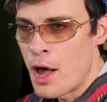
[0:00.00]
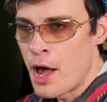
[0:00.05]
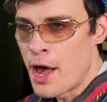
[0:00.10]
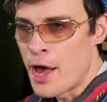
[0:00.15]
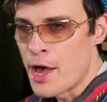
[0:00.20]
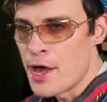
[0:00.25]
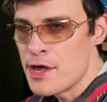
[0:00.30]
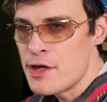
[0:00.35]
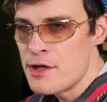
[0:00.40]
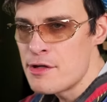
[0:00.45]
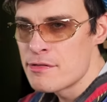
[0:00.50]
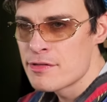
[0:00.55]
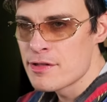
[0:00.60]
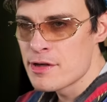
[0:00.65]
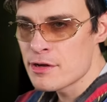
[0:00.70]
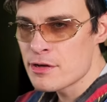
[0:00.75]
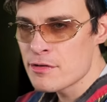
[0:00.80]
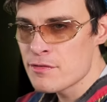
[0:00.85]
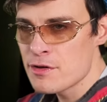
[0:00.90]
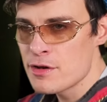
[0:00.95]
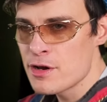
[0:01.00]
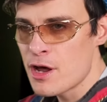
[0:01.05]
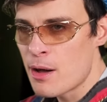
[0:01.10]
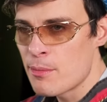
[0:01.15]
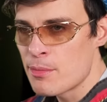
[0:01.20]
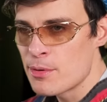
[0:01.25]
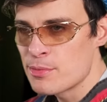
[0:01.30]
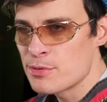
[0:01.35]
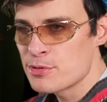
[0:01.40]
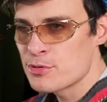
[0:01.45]
Hey, think of a
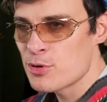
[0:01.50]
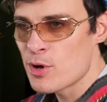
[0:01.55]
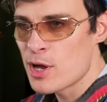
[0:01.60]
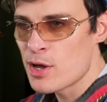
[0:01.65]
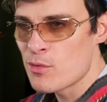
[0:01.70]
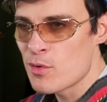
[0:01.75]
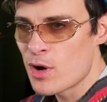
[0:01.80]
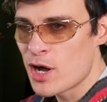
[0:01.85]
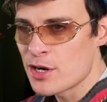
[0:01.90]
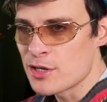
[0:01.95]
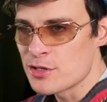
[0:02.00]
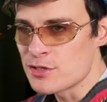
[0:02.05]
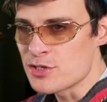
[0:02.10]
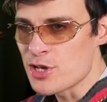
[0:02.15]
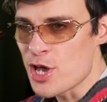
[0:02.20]
number between 1 and